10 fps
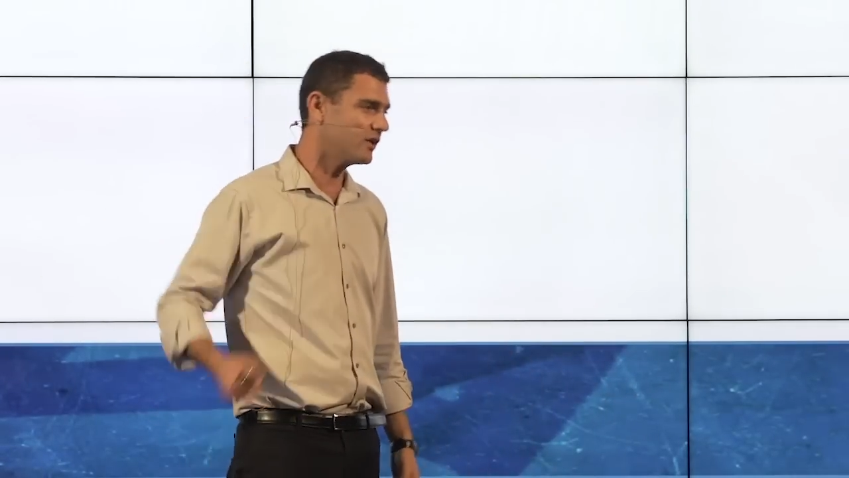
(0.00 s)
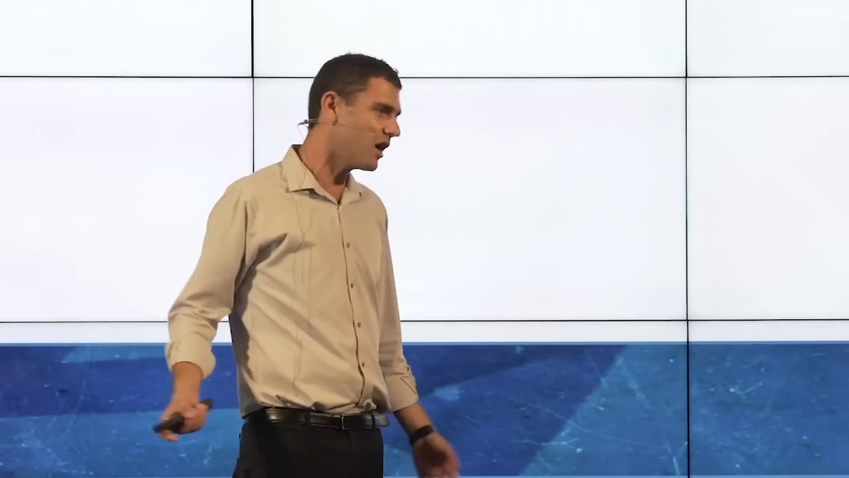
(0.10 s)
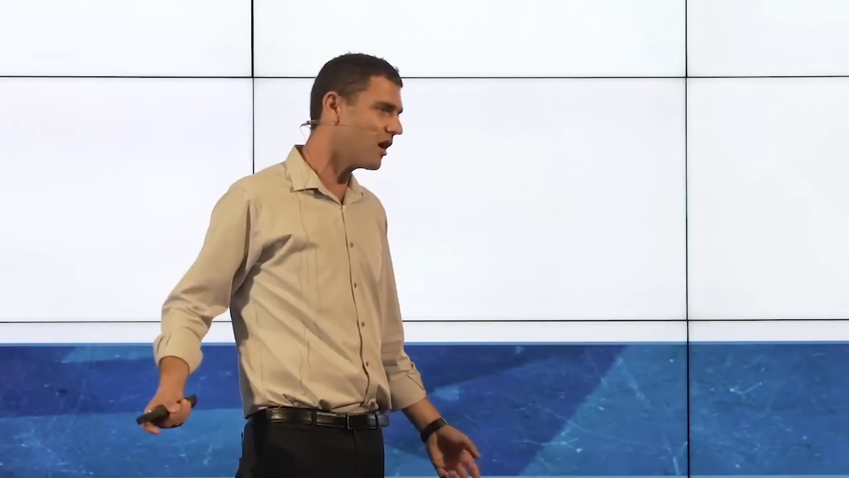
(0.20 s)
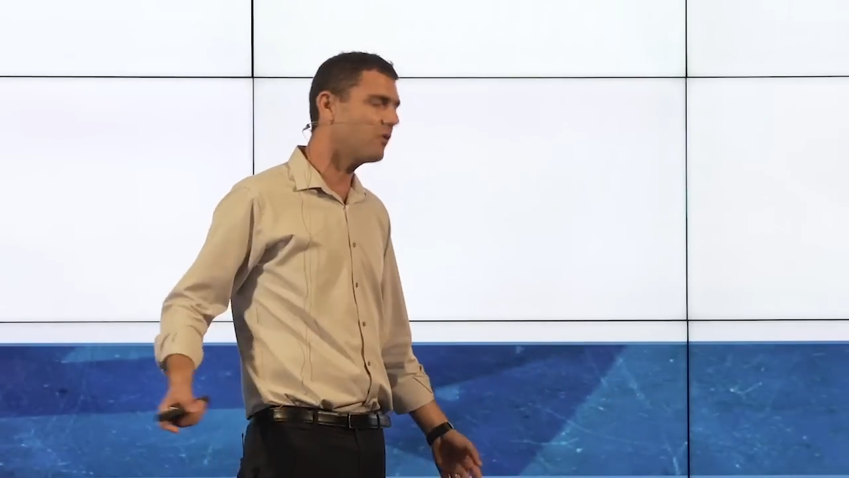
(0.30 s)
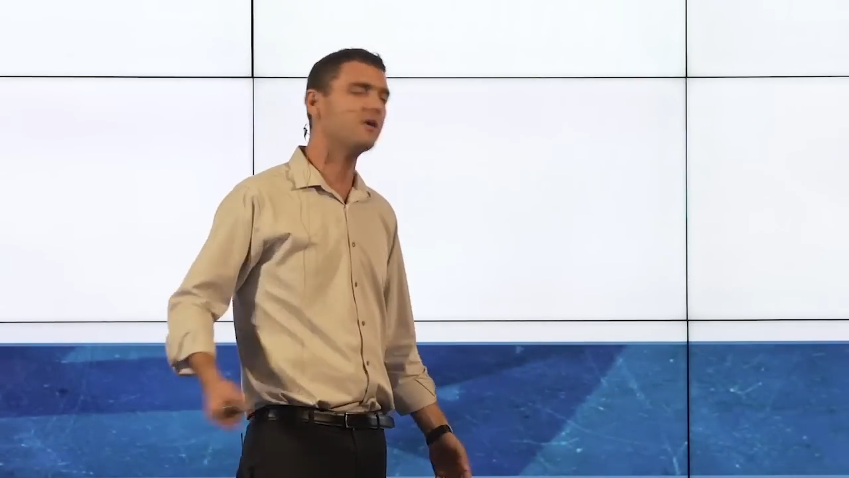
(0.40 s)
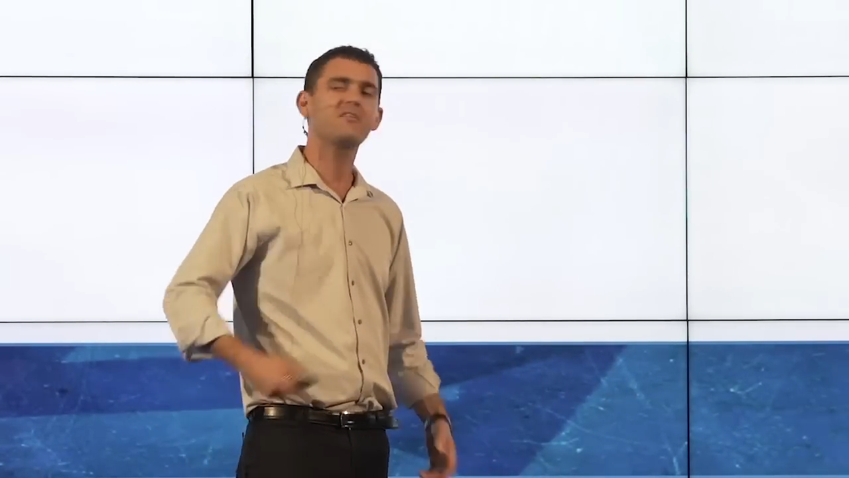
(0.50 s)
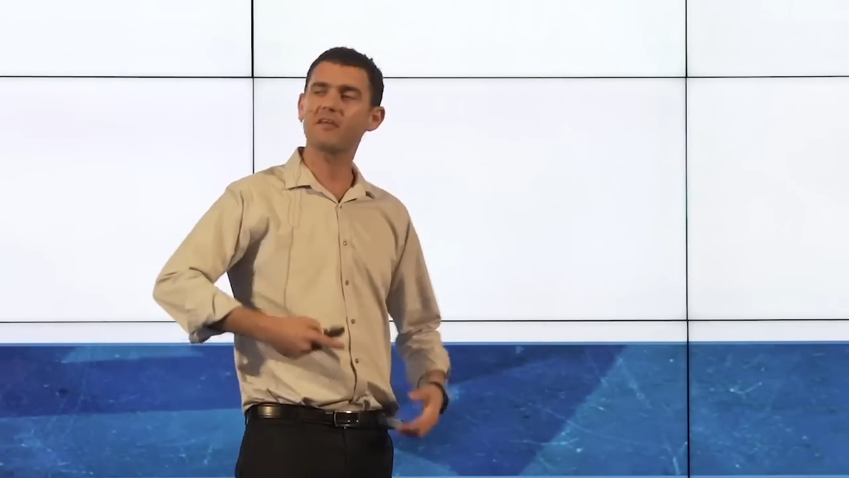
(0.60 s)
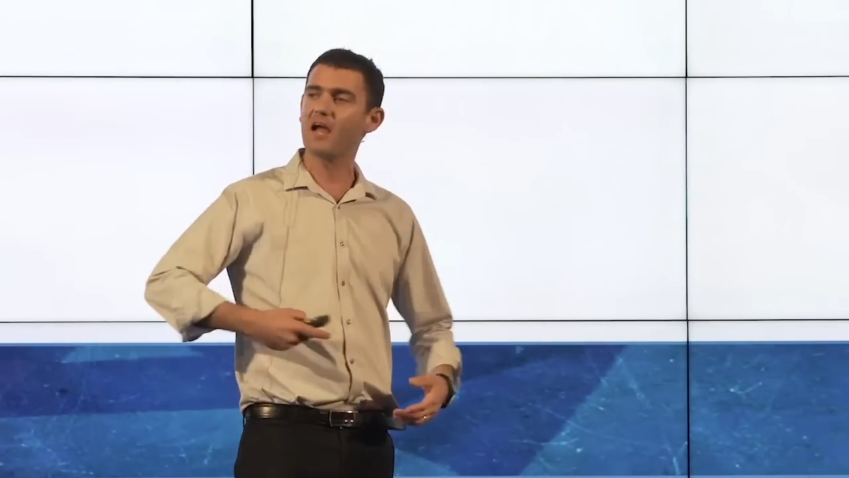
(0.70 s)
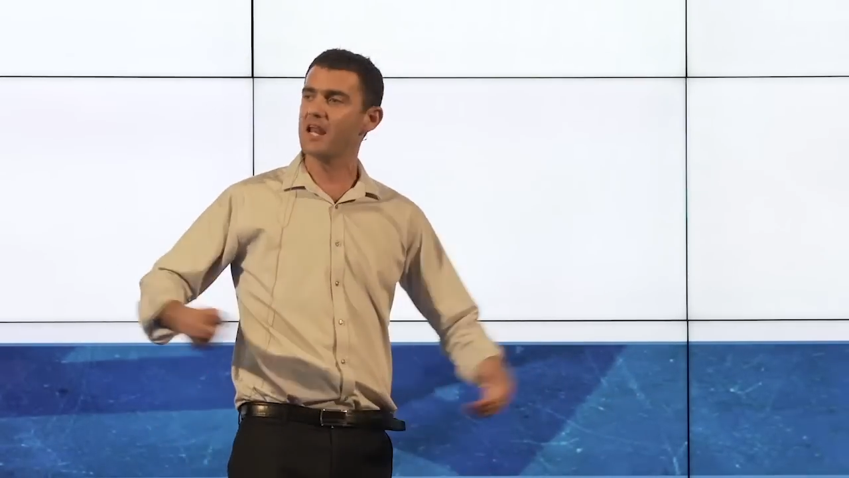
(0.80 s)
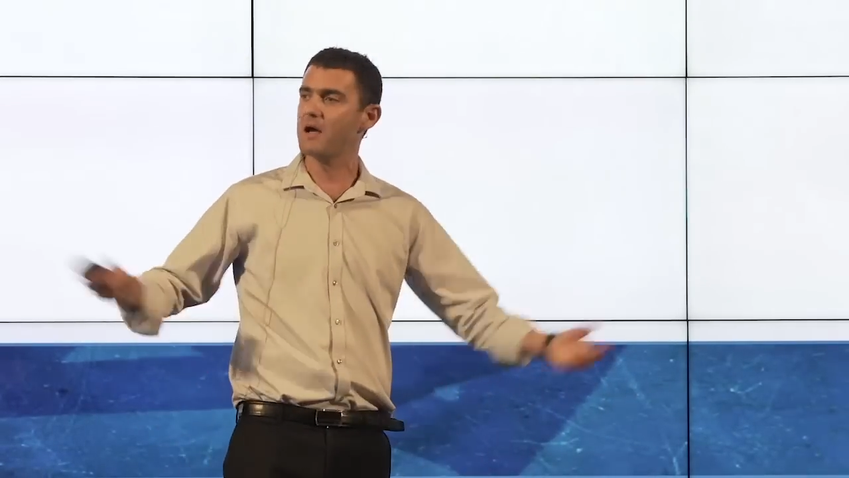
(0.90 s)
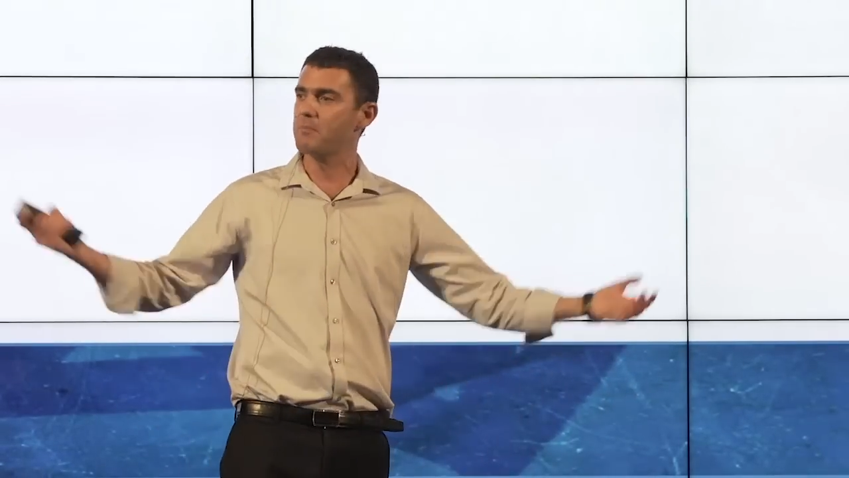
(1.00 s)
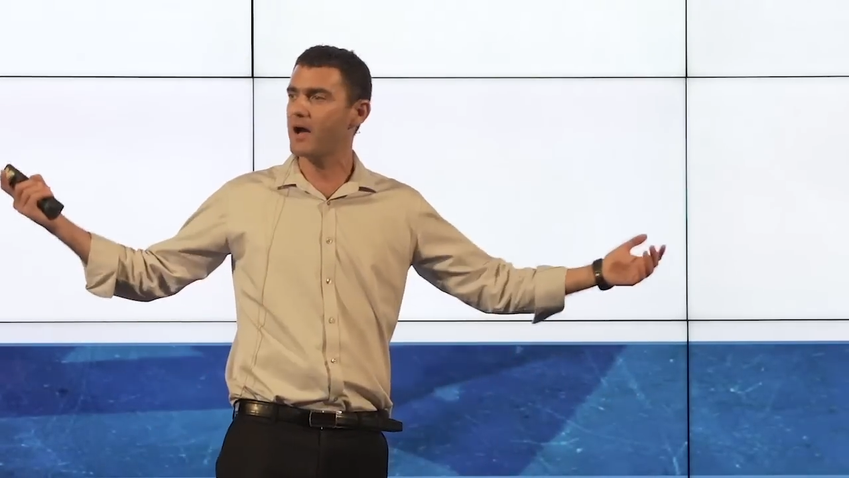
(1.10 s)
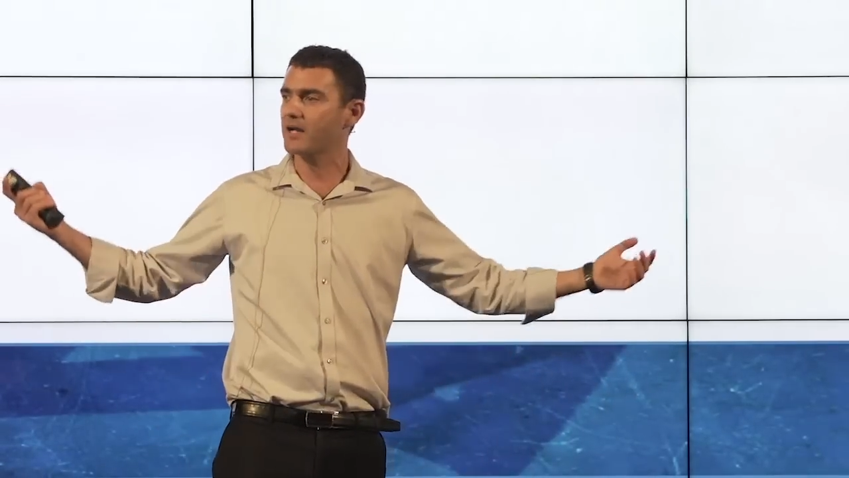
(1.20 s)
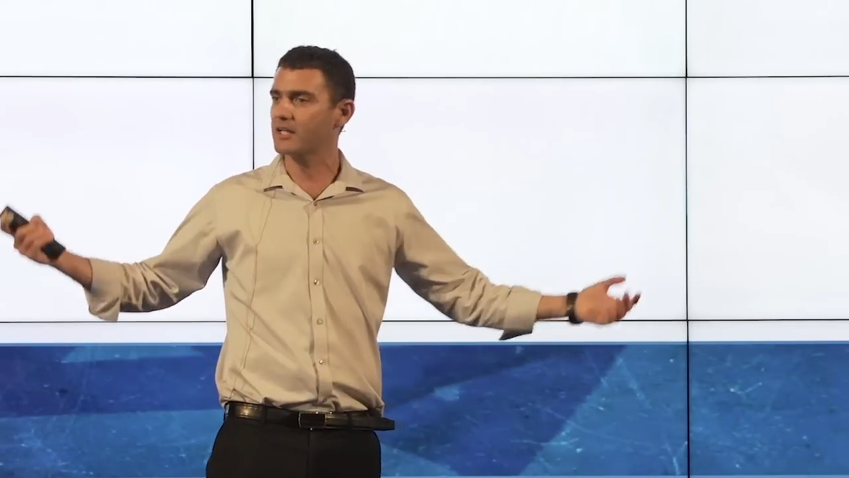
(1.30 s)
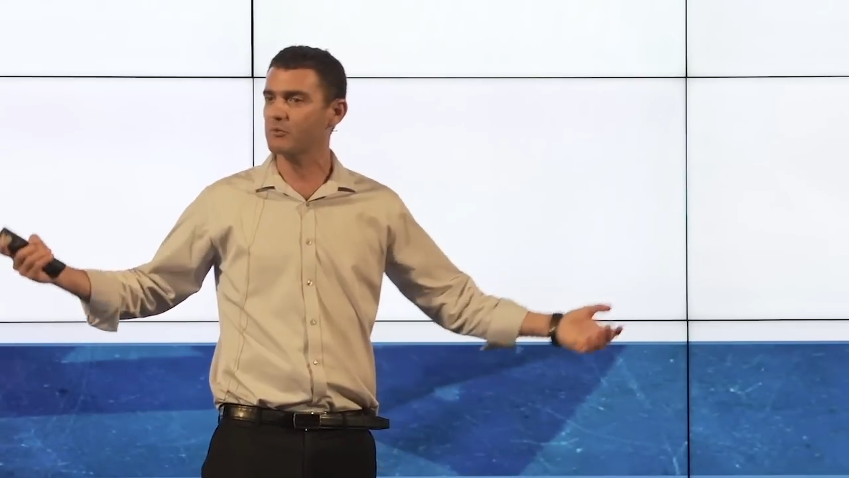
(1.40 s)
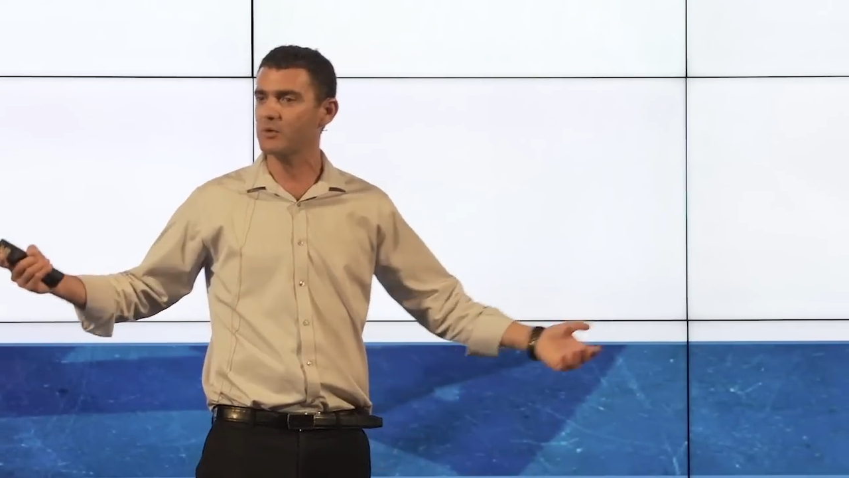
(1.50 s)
No, Israeli apartheid